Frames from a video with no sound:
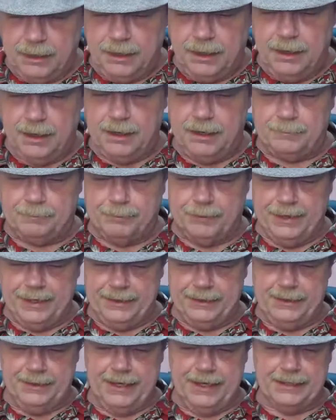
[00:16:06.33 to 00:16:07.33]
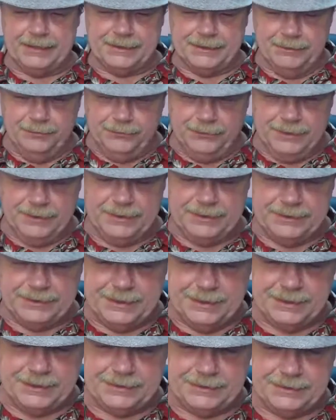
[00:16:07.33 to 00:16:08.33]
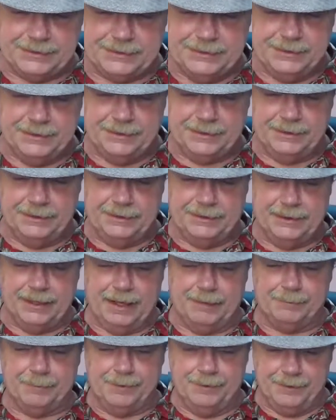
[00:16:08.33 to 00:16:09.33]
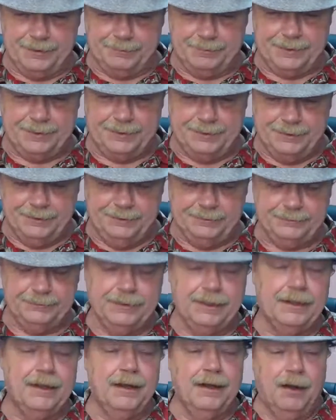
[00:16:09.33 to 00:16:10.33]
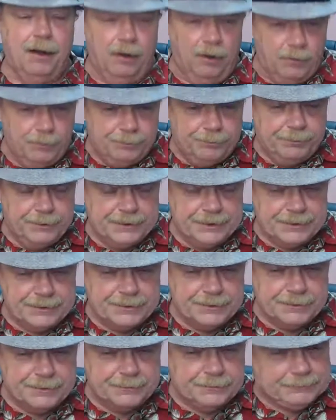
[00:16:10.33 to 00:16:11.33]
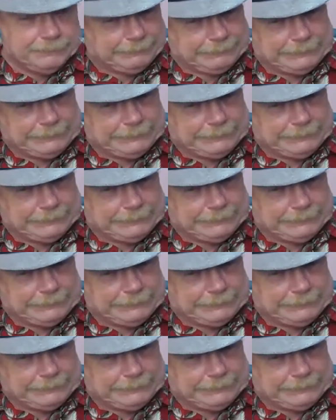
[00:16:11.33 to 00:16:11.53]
Brandon, actually, one of these days that I'm going to be hopefully soon,